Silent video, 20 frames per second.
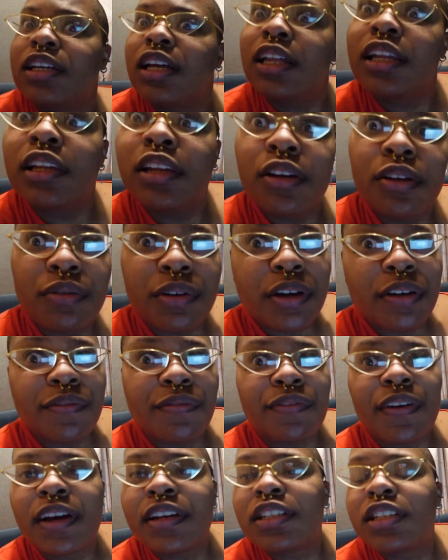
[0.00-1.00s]
a little
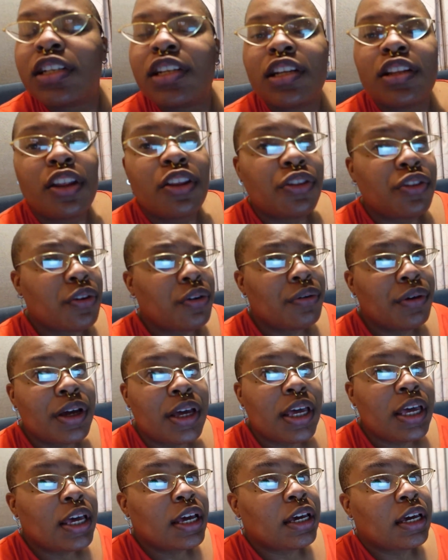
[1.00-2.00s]
infection in the throat
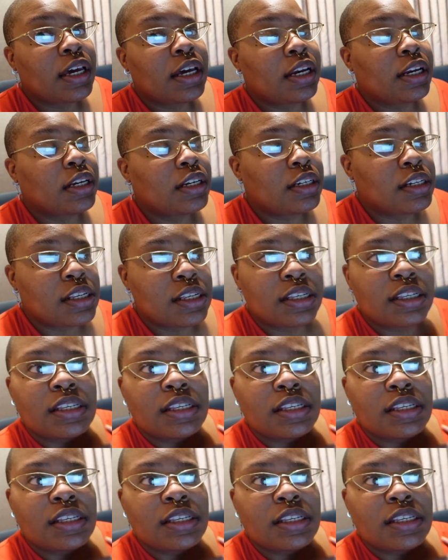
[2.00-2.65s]
can